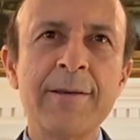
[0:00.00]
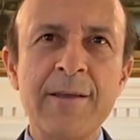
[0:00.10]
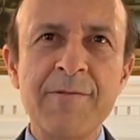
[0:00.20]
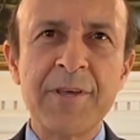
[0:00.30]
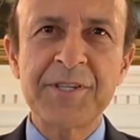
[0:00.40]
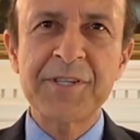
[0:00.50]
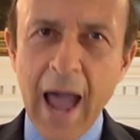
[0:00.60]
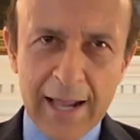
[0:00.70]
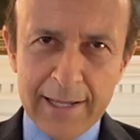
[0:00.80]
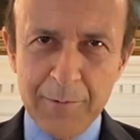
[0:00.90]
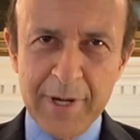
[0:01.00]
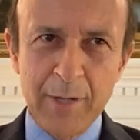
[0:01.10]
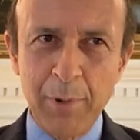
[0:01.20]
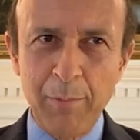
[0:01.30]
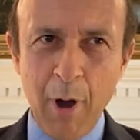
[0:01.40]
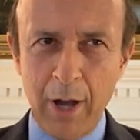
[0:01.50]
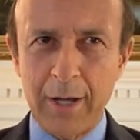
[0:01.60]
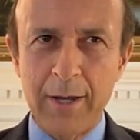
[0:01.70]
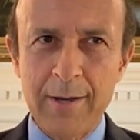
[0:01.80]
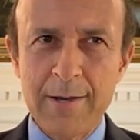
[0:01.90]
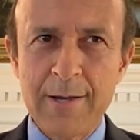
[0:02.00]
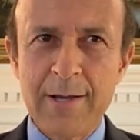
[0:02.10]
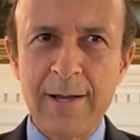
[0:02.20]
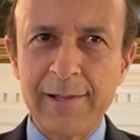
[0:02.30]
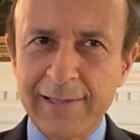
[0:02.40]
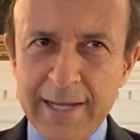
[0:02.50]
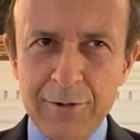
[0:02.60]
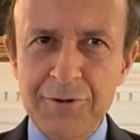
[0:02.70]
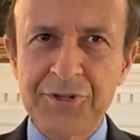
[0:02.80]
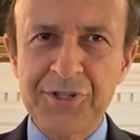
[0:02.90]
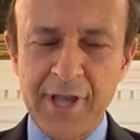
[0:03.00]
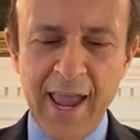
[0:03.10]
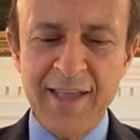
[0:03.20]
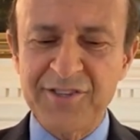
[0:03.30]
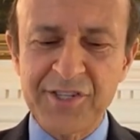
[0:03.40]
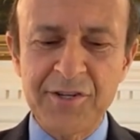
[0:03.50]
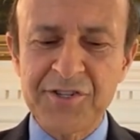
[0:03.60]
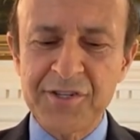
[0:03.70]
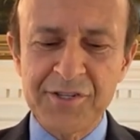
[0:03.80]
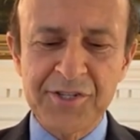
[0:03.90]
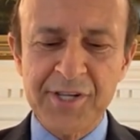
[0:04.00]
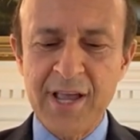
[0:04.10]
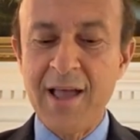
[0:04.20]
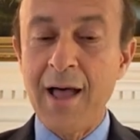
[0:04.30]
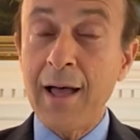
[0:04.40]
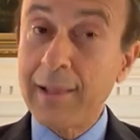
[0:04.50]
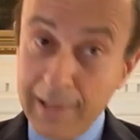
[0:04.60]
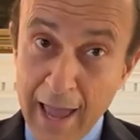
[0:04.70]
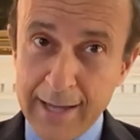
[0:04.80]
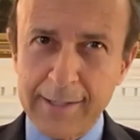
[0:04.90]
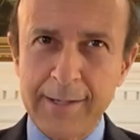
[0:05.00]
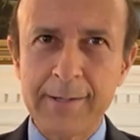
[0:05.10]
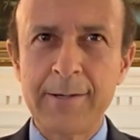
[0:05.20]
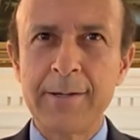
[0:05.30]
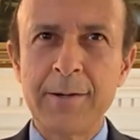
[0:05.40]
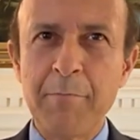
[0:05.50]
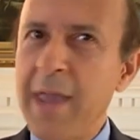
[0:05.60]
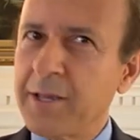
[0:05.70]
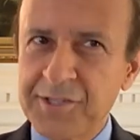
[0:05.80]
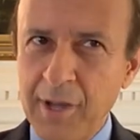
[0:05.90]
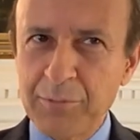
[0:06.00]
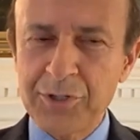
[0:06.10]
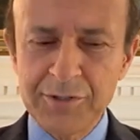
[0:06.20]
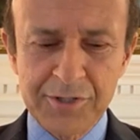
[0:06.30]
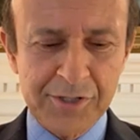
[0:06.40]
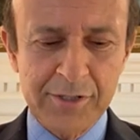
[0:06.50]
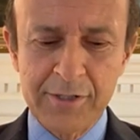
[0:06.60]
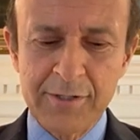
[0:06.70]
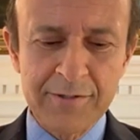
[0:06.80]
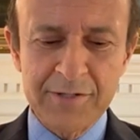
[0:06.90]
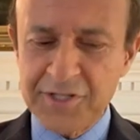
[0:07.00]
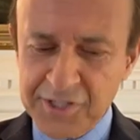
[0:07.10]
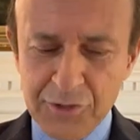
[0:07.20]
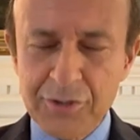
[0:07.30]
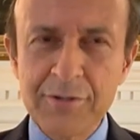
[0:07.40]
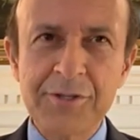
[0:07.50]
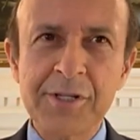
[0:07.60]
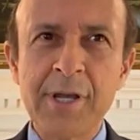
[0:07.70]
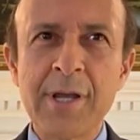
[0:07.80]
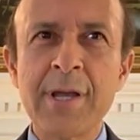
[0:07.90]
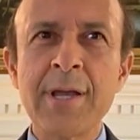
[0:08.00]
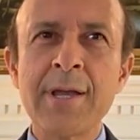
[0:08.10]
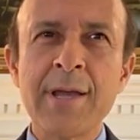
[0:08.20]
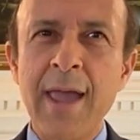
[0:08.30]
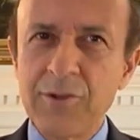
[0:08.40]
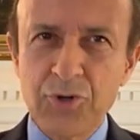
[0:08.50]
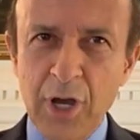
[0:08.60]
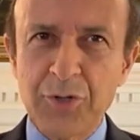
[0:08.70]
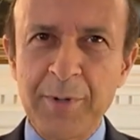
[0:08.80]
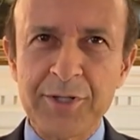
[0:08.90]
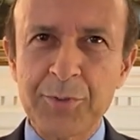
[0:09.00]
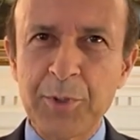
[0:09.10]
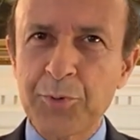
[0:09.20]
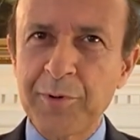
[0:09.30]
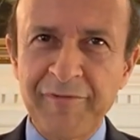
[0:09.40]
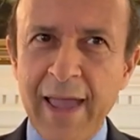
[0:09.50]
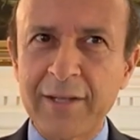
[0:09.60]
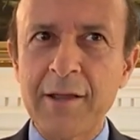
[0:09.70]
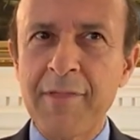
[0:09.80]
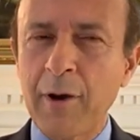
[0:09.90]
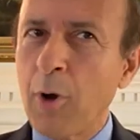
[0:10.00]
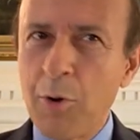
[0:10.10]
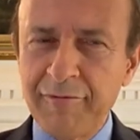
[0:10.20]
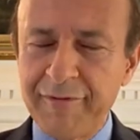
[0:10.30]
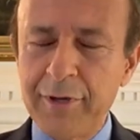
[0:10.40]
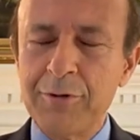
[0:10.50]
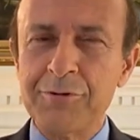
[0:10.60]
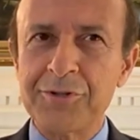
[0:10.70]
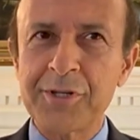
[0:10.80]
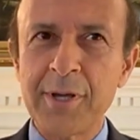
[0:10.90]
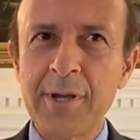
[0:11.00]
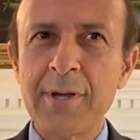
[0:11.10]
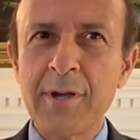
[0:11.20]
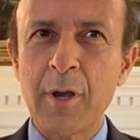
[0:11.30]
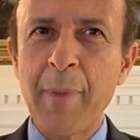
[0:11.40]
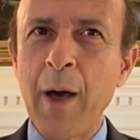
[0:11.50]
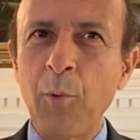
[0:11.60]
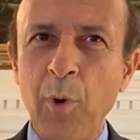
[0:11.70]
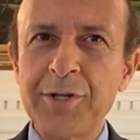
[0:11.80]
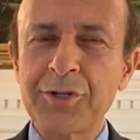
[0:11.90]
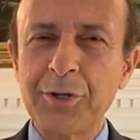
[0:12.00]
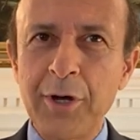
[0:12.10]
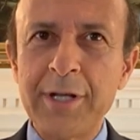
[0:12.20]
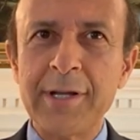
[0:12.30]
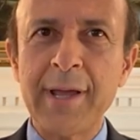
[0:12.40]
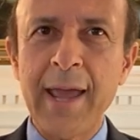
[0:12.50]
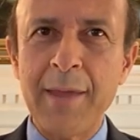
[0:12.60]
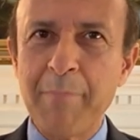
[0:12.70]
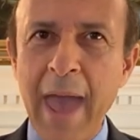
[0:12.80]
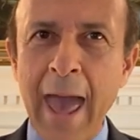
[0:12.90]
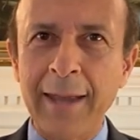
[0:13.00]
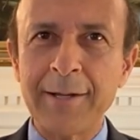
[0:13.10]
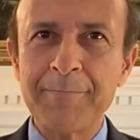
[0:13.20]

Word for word: in this highly readable book, leaders and citizens alike make assumptions, decisions, and judgments which reflect their own views about what is good and bad.